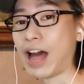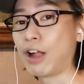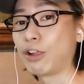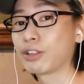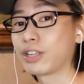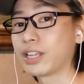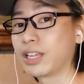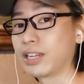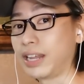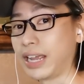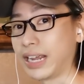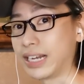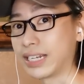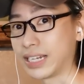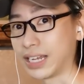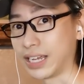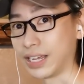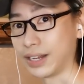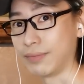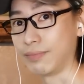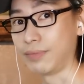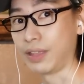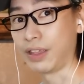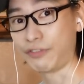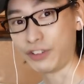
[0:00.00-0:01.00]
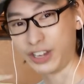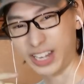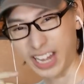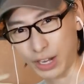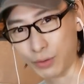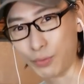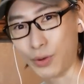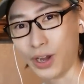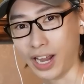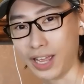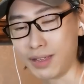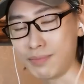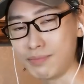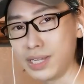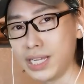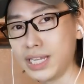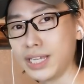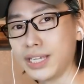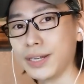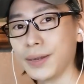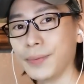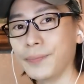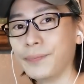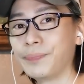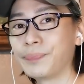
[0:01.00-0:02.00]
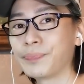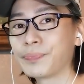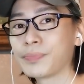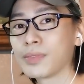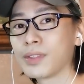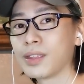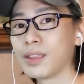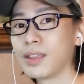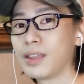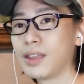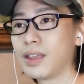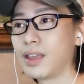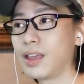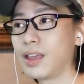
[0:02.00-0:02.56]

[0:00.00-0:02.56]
calculated, if you get what I mean.